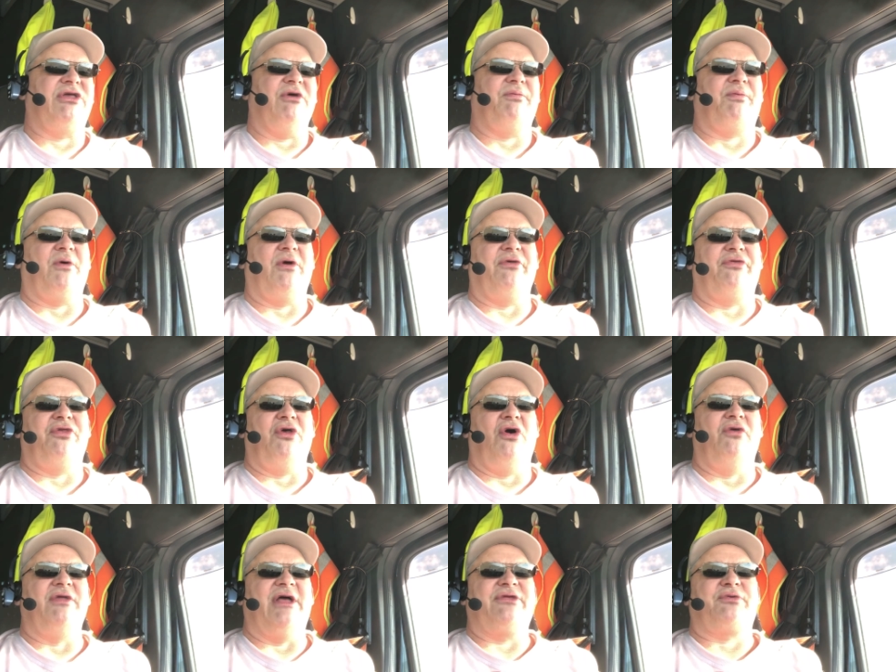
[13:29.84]
your first
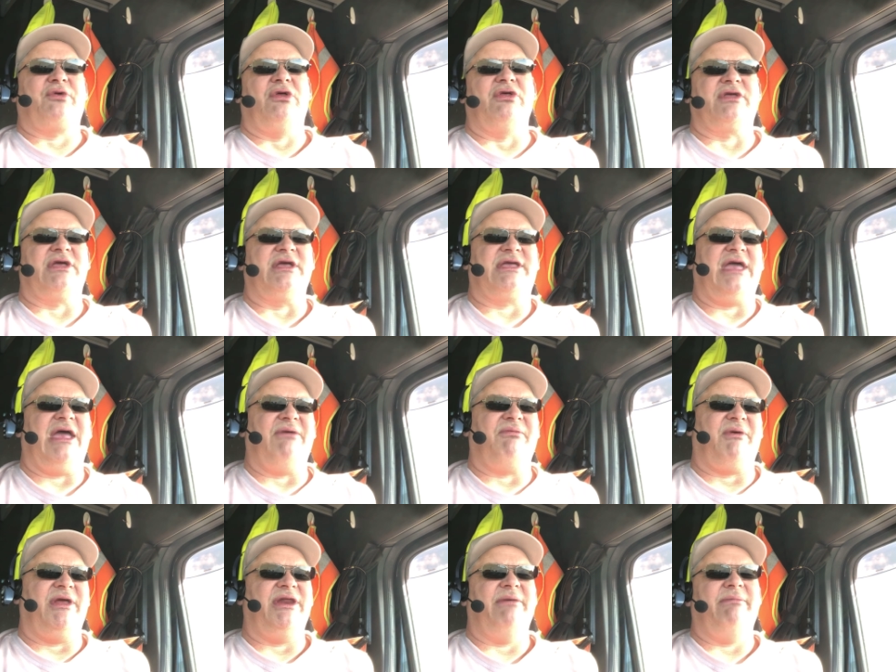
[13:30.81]
load that trailer could cave
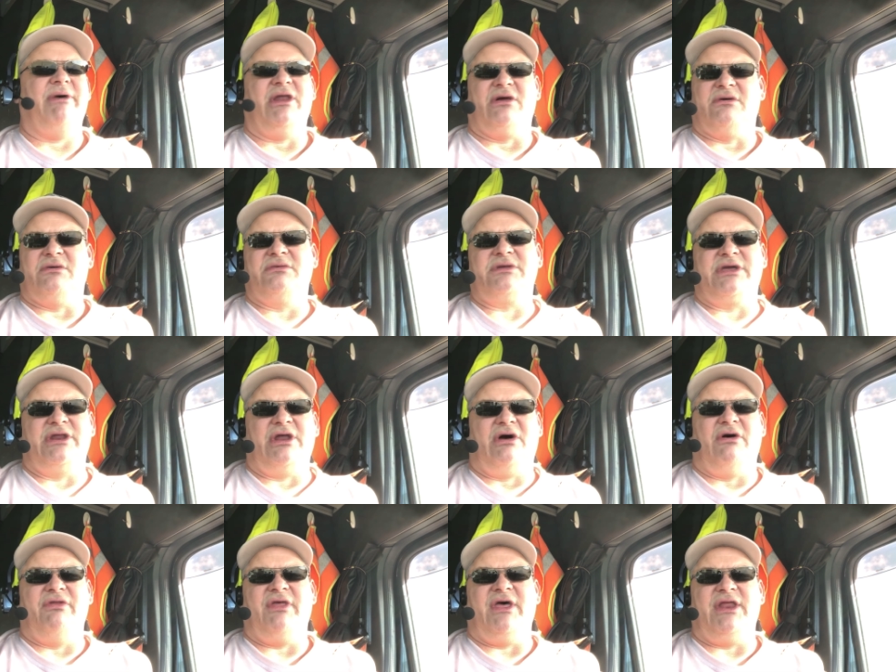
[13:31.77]
right in the middle, you know,
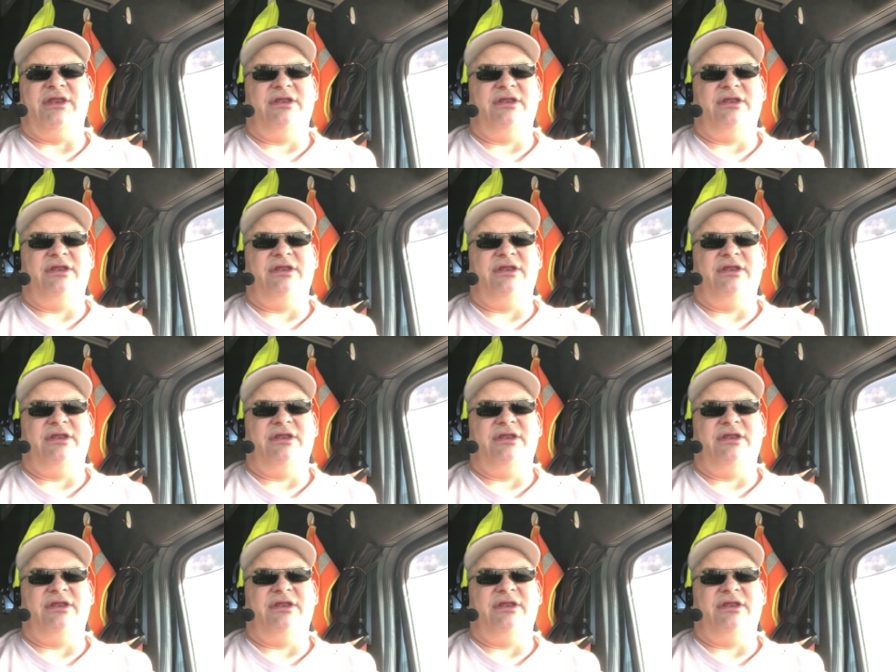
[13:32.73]
and